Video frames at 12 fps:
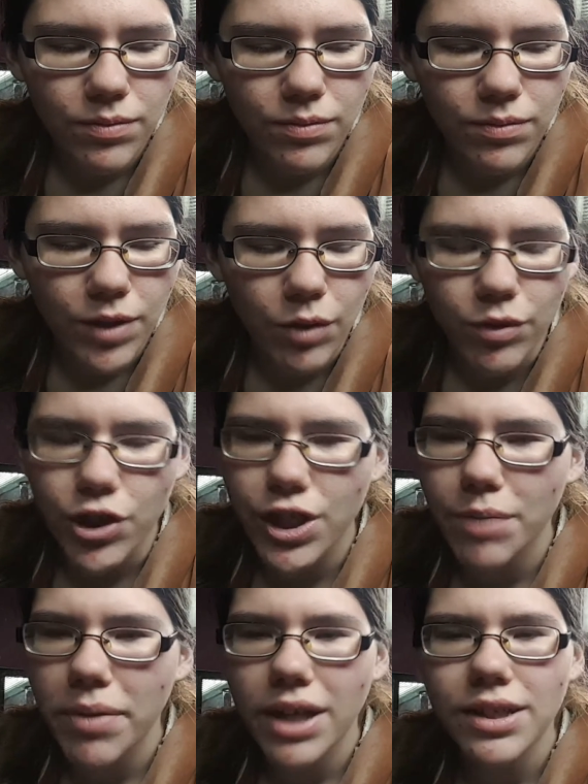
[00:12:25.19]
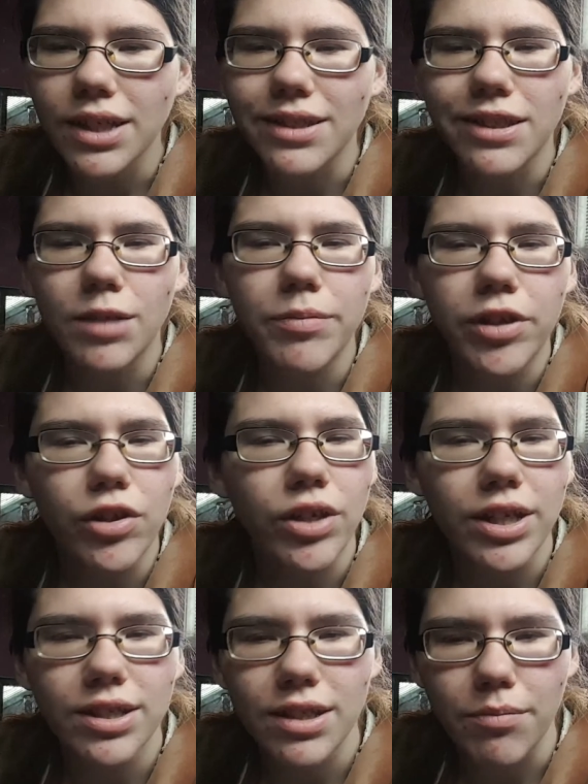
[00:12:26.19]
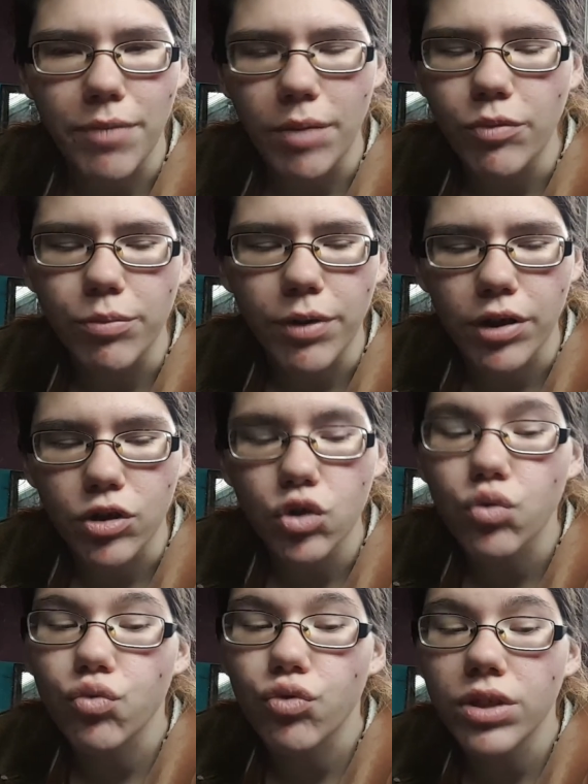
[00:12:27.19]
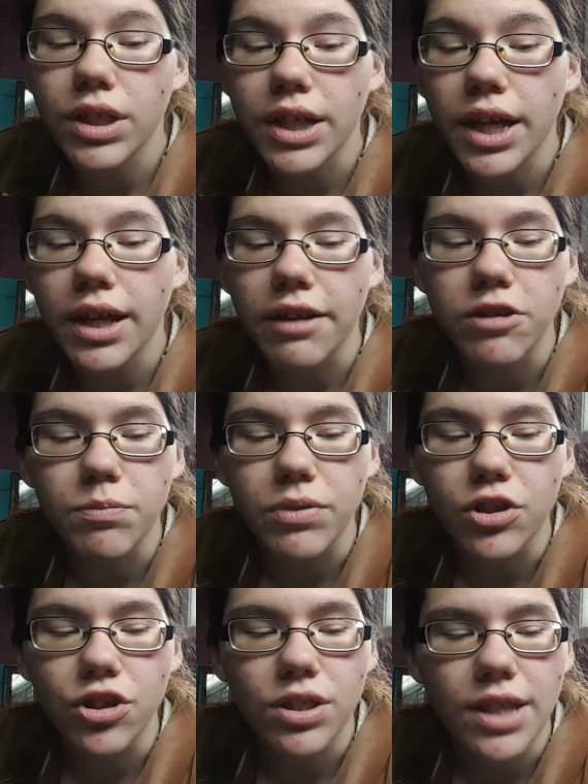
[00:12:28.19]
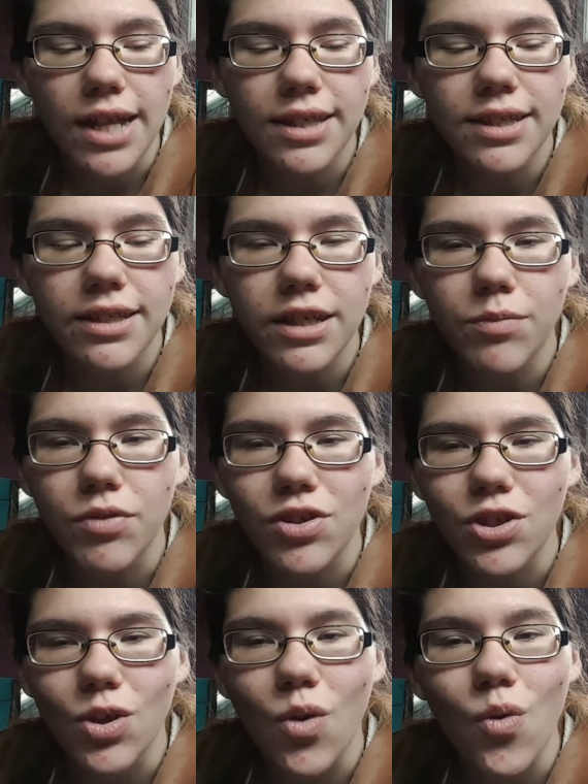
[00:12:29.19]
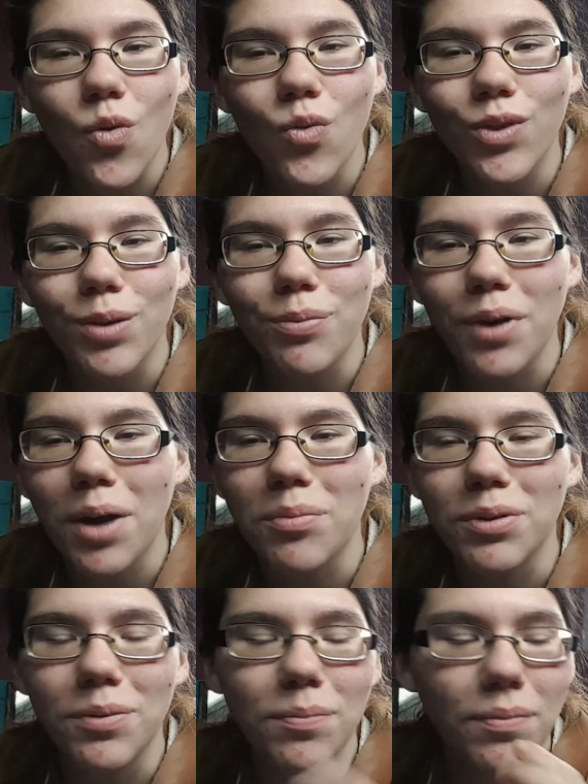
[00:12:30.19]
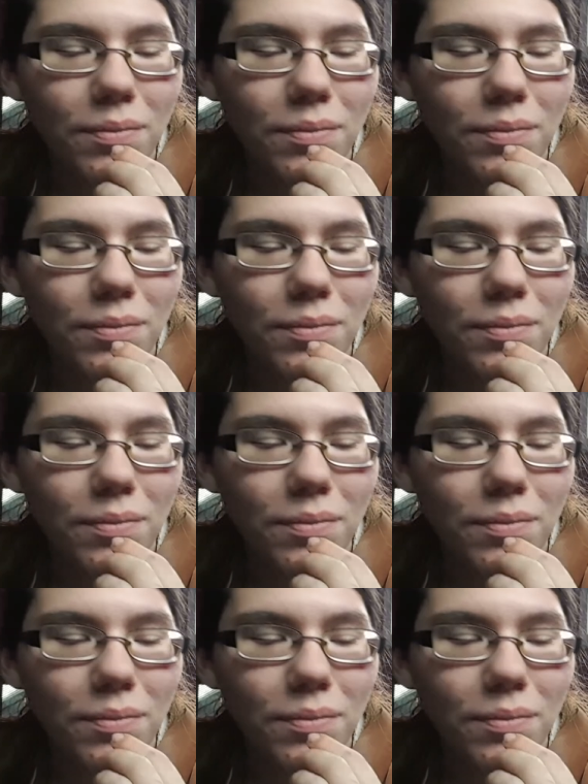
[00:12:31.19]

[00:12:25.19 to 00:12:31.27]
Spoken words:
like, once you get past that cinnamon and you get to the maple part, it's really nice, but just that cinnamon is the only problem.